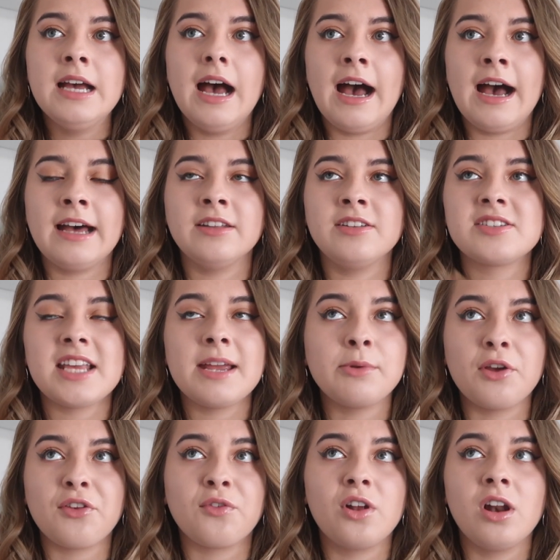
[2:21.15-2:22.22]
And the same
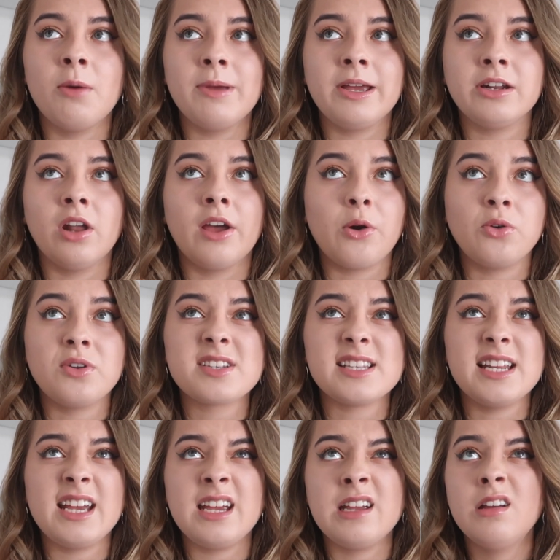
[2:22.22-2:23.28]
goes for clubbing. Like
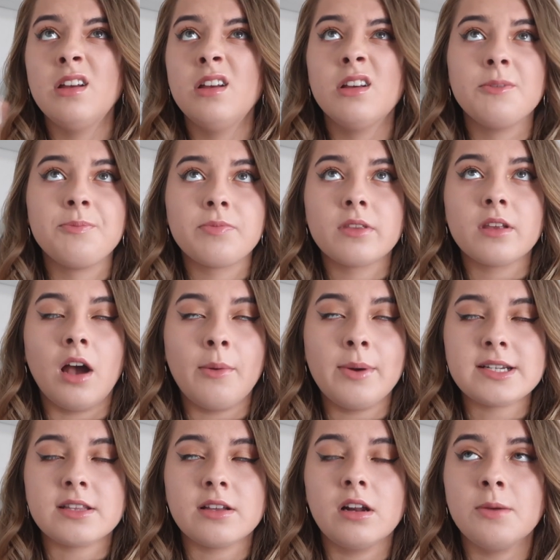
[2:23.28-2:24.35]
honestly, I
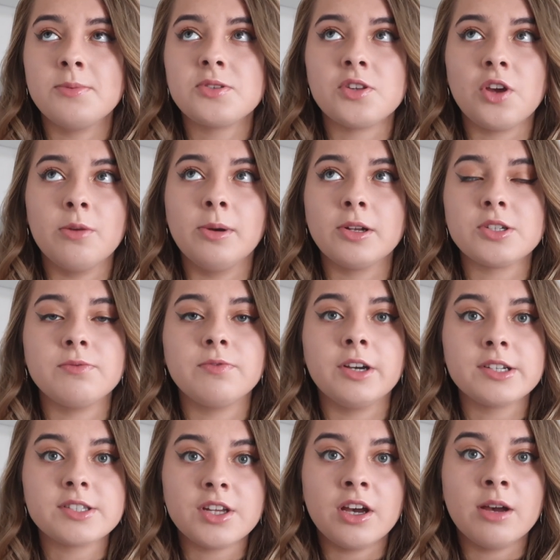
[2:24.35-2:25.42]
went to the club so much in
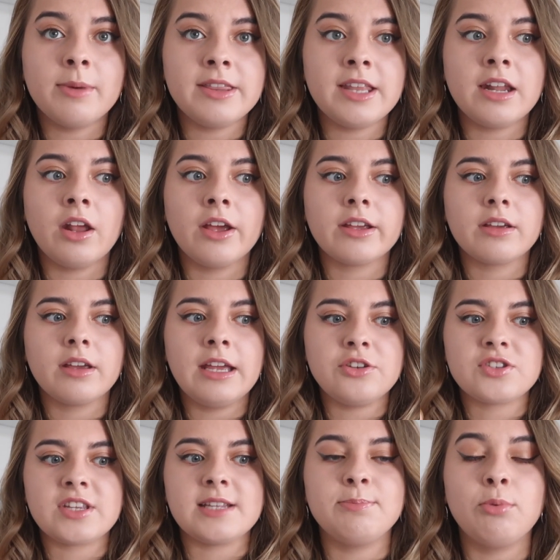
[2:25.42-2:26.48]
first term and then like it
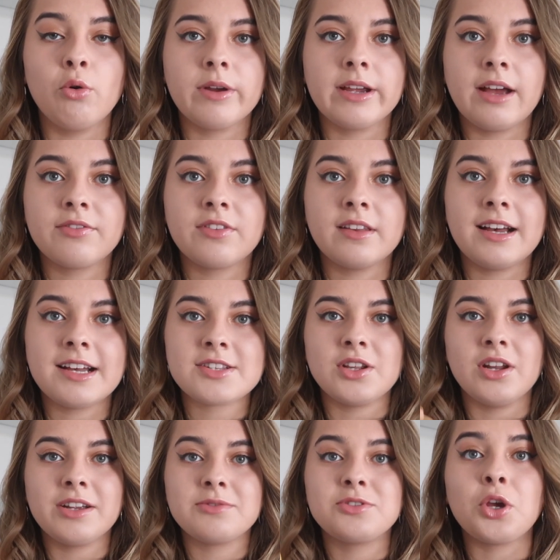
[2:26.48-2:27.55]
just gets boring after that. So
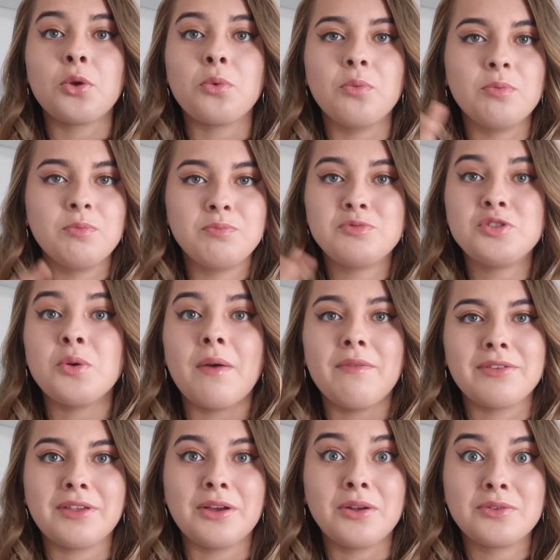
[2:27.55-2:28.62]
like don't do
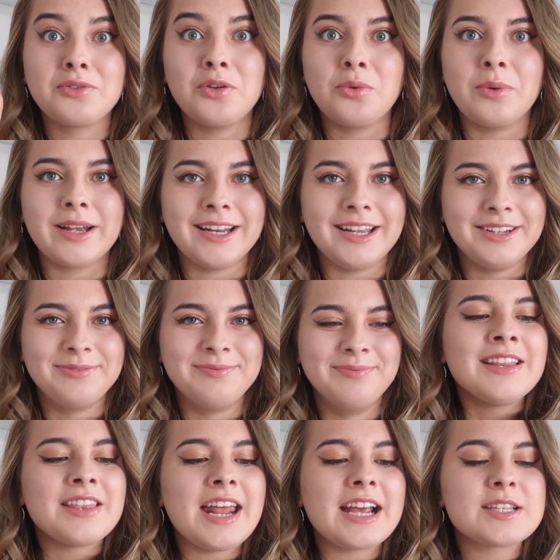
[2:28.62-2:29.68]
everything too quickly.
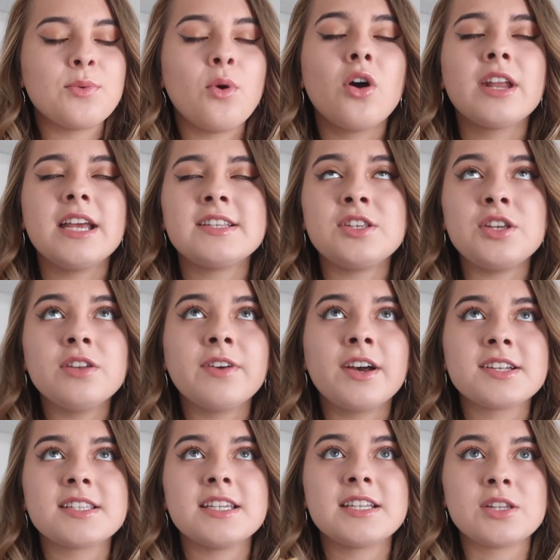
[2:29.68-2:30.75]
The next one is
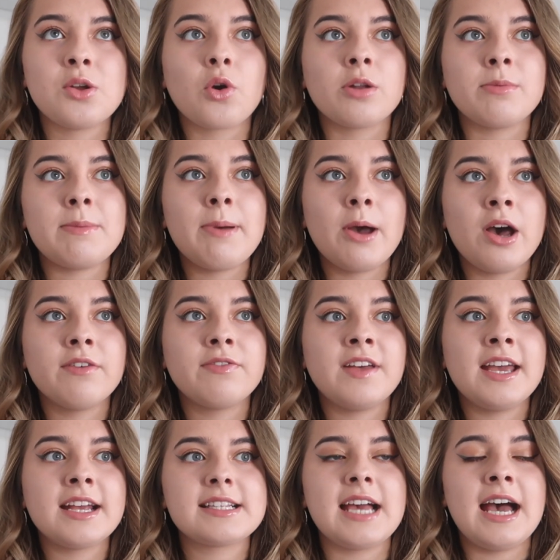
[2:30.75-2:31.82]
university is not going to be
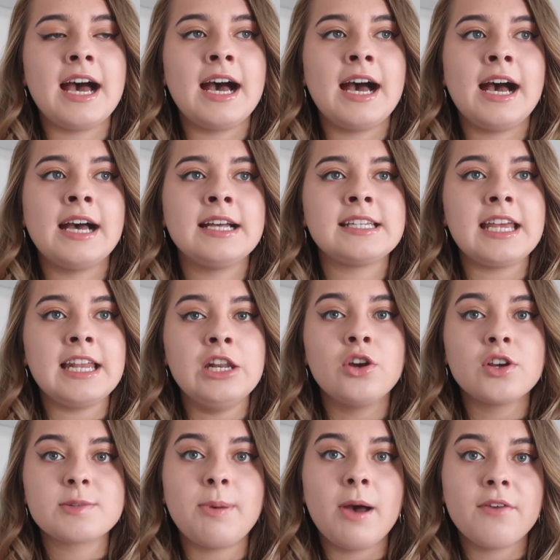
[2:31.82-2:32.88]
perfect, and it
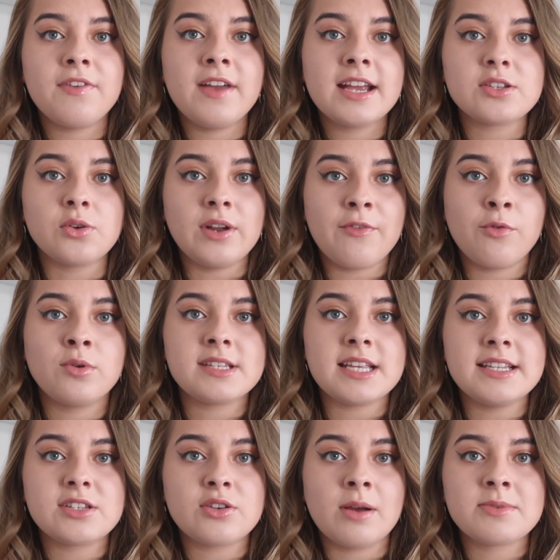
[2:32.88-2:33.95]
looks perfect on everyone's
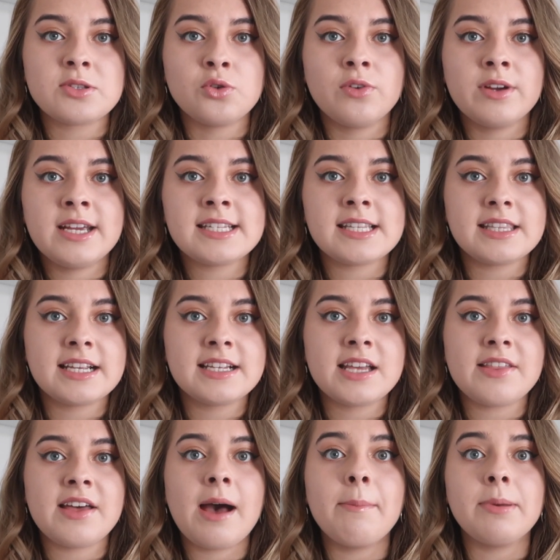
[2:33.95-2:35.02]
Instagram stories and things
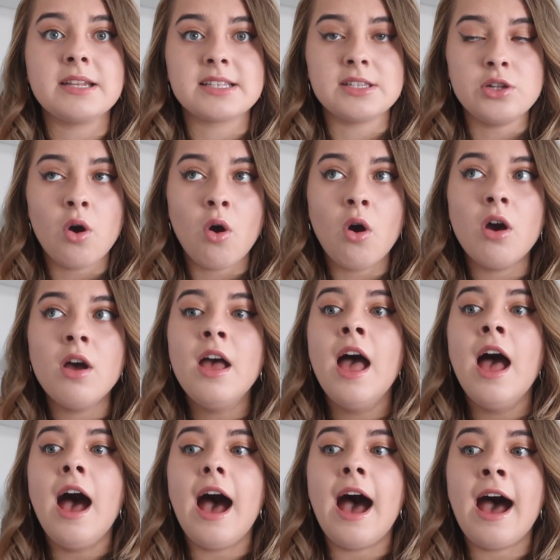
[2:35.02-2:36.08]
like that, but it's not,
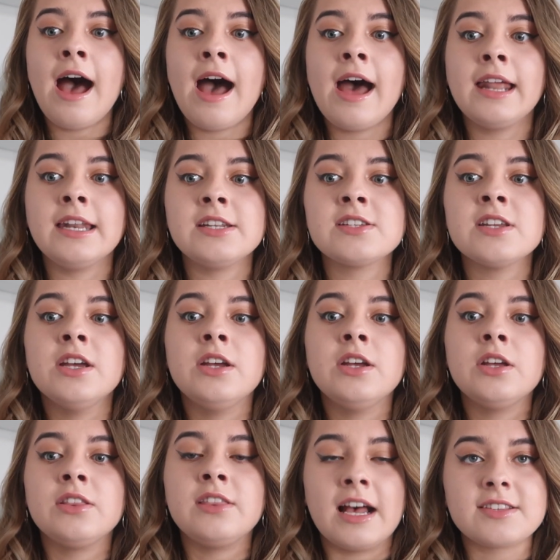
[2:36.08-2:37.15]
and
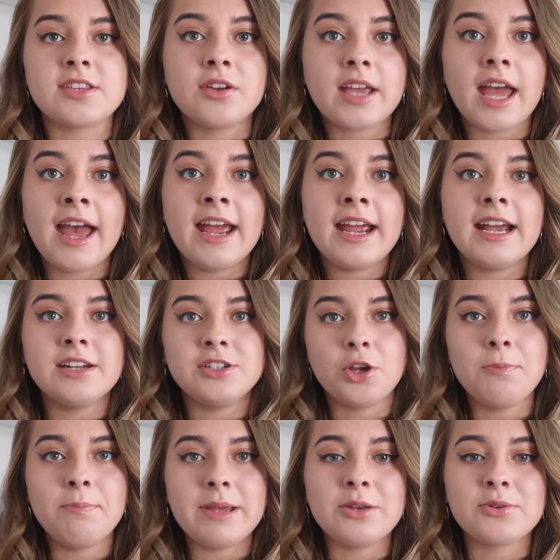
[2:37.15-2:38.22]
that's okay. And
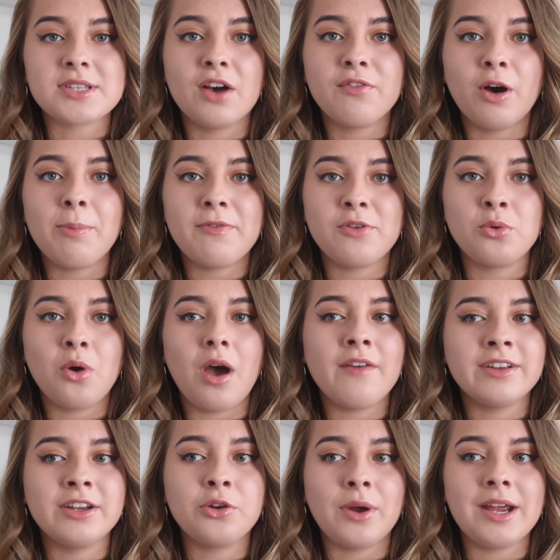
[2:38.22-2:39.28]
don't beat yourself up if you're not
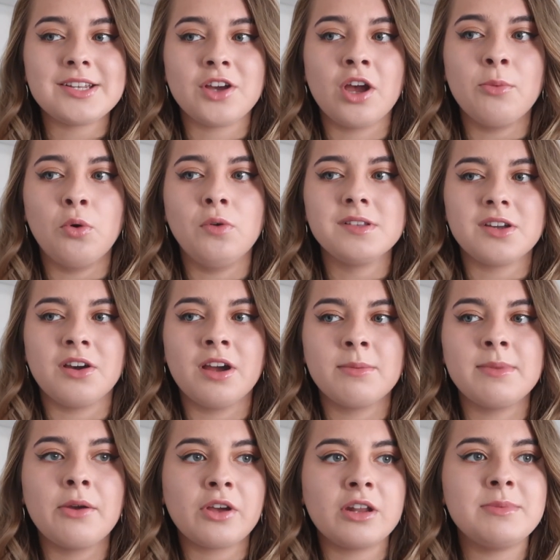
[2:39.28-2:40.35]
having a great time all the
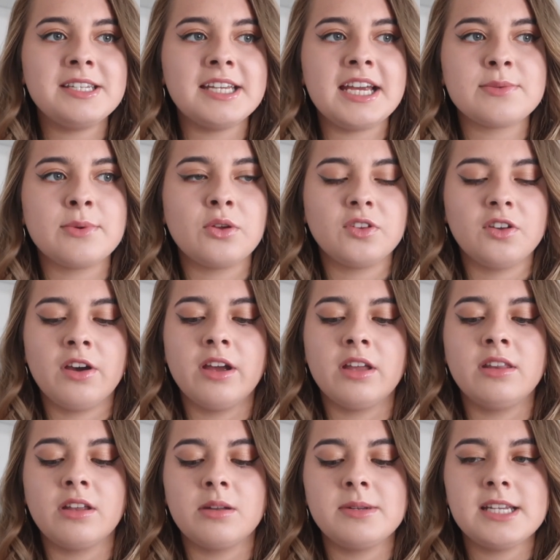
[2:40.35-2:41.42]
time. There are going to be days where you're
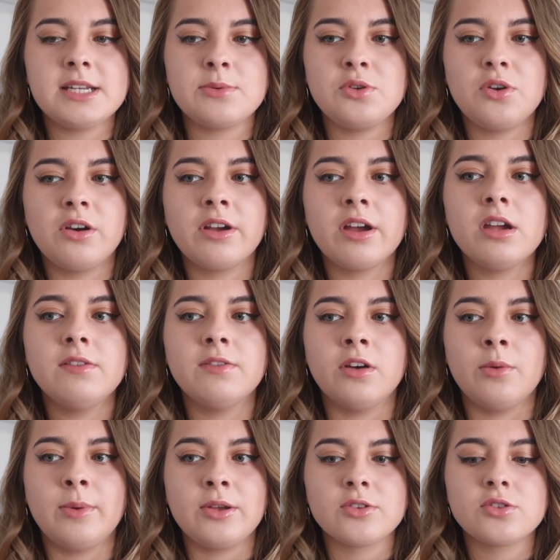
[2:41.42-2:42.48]
tired, there are going to be days when you're
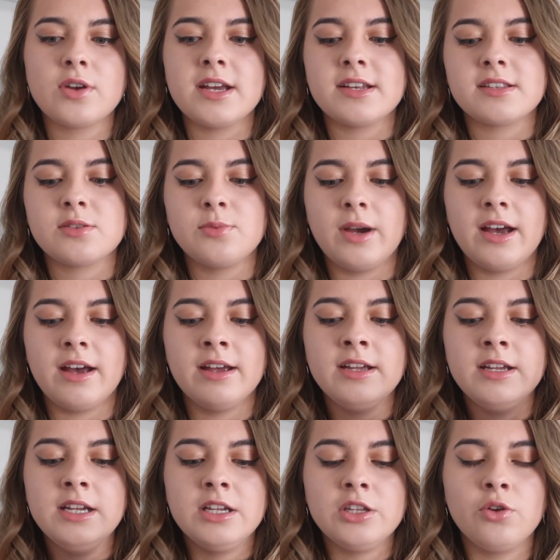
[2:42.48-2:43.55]
hungover, where you're stressed, where
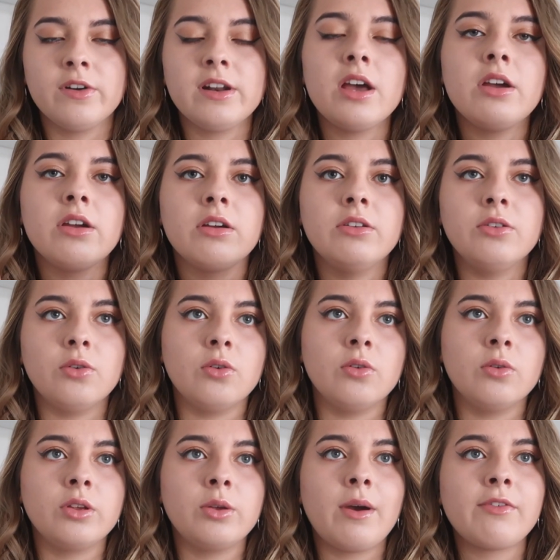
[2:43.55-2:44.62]
you're alone,
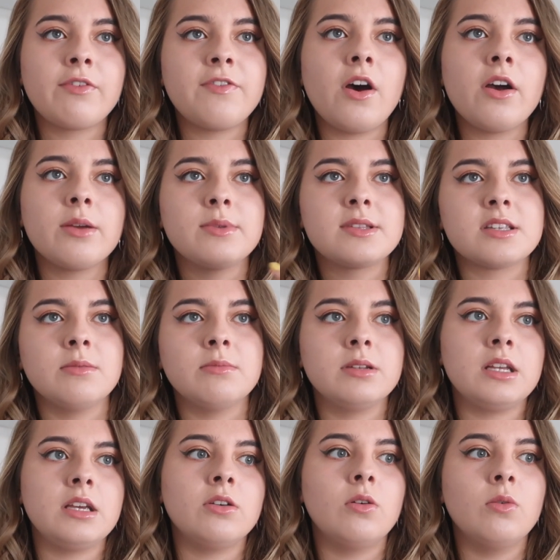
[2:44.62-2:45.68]
or you have a fight with
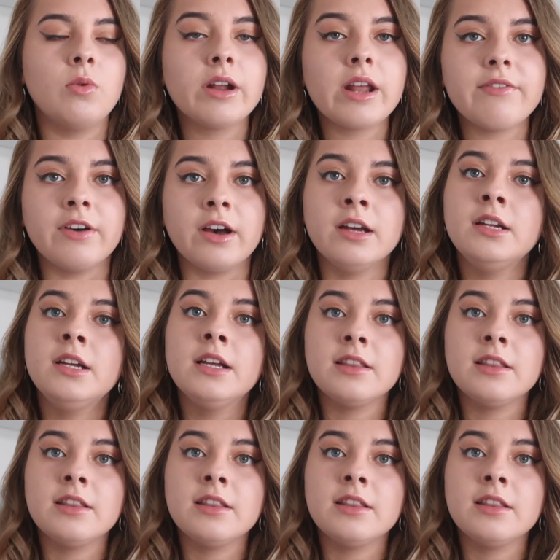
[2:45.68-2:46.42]
somebody or whatever.